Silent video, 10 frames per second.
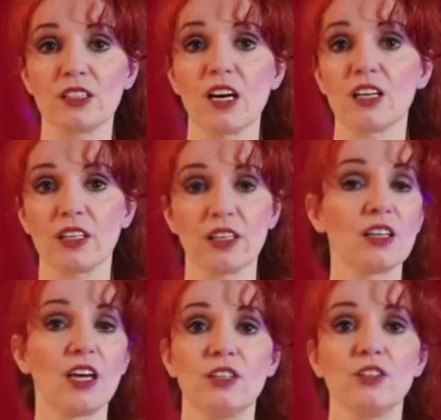unlocking
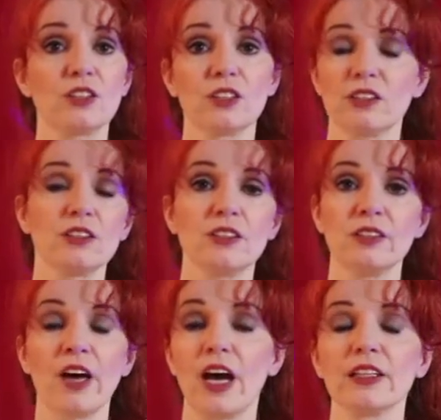it, and you can
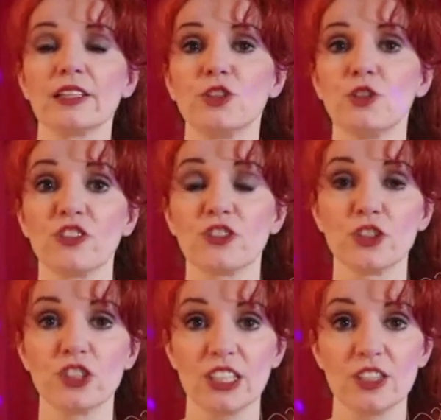dial in whoever
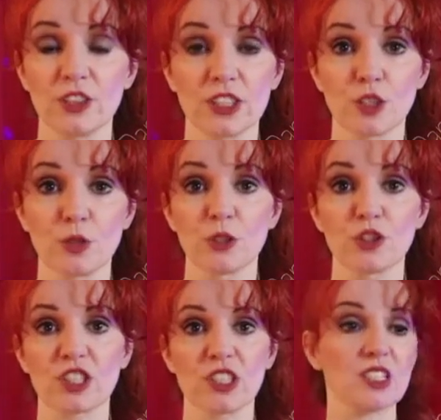you need in an
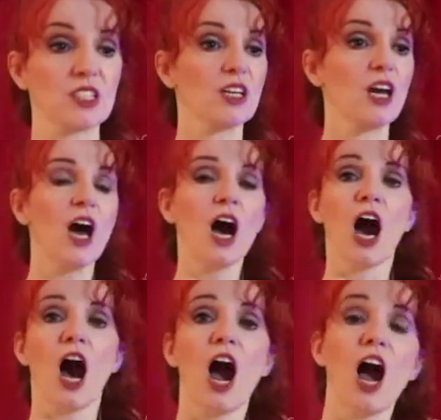emergency.
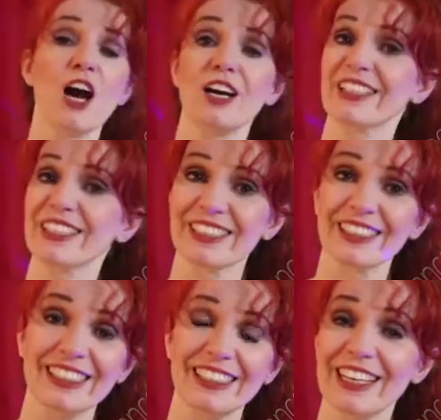Uh,
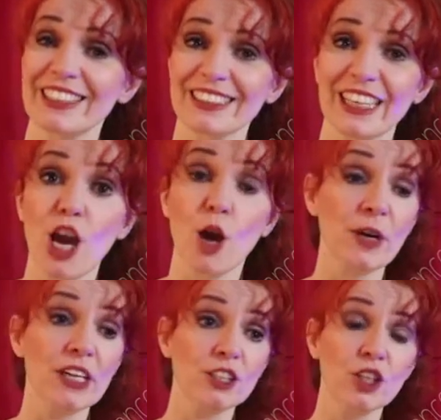yeah,
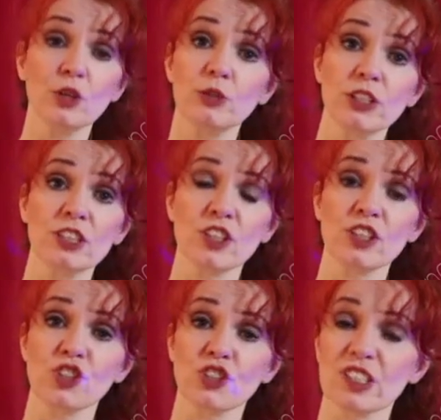but you know, it's,
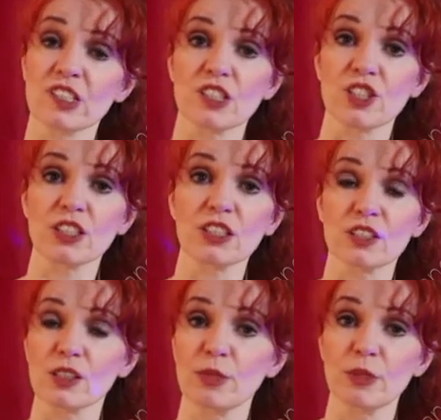it's your decision.
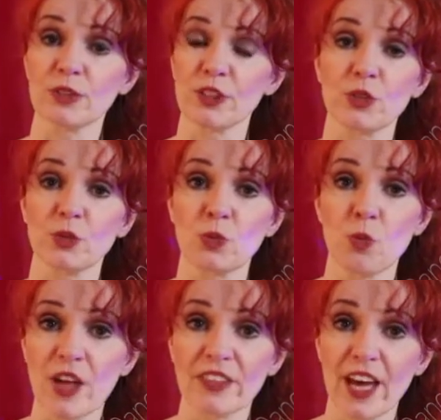Some people don't
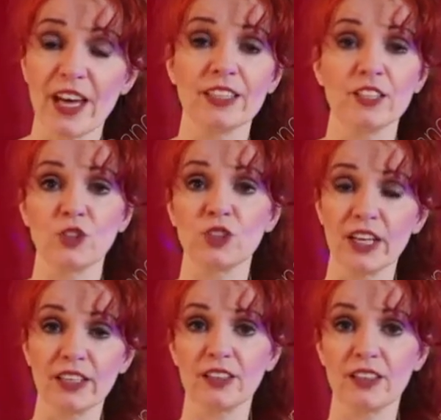want that and don't
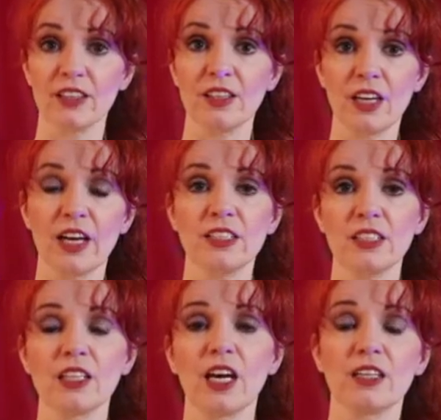like the
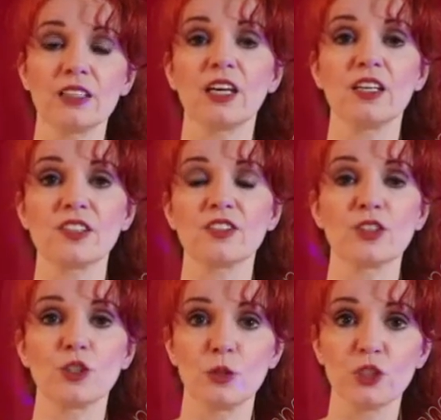idea that in case of
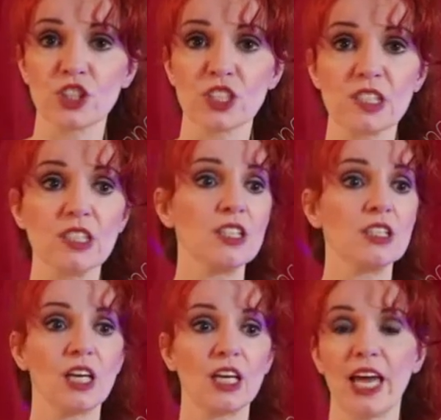an emergency,
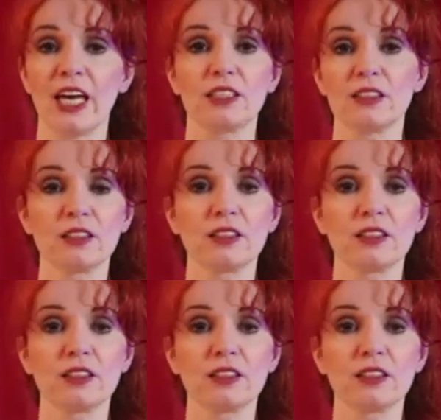they can't